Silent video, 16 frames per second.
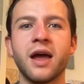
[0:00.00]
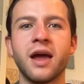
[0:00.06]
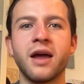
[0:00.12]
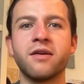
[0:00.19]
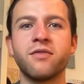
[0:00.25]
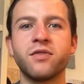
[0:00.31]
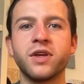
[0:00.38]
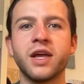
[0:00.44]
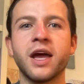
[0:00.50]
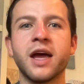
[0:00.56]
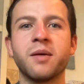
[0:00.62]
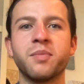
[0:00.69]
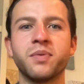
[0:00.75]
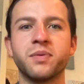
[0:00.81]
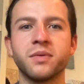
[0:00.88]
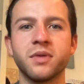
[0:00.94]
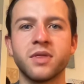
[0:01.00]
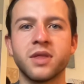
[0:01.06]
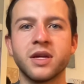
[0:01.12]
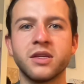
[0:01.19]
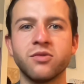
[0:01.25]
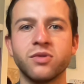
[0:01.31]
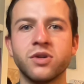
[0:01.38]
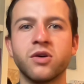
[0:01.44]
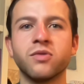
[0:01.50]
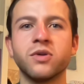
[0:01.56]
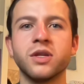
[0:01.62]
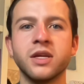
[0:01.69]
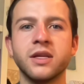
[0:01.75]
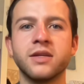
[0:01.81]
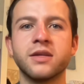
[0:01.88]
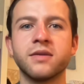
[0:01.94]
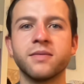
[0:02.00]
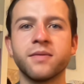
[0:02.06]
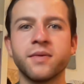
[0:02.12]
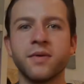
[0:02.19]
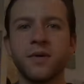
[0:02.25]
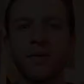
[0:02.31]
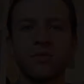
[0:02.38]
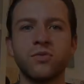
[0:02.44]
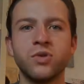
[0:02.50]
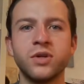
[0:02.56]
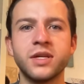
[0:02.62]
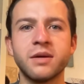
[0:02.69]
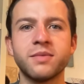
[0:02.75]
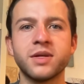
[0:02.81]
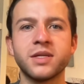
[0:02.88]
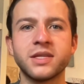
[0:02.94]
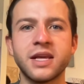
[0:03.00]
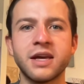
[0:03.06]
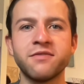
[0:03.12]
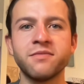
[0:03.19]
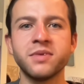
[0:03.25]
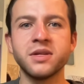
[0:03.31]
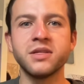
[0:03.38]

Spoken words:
every app that you don't need. Rule number seven